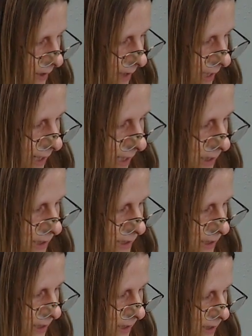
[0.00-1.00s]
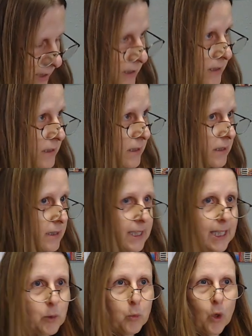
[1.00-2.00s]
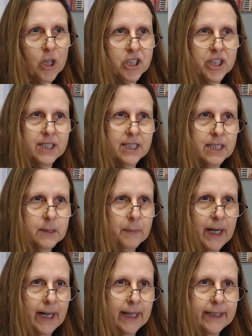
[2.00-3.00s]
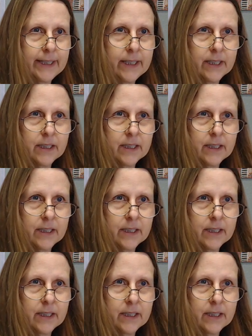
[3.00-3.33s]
And uh, he washes his body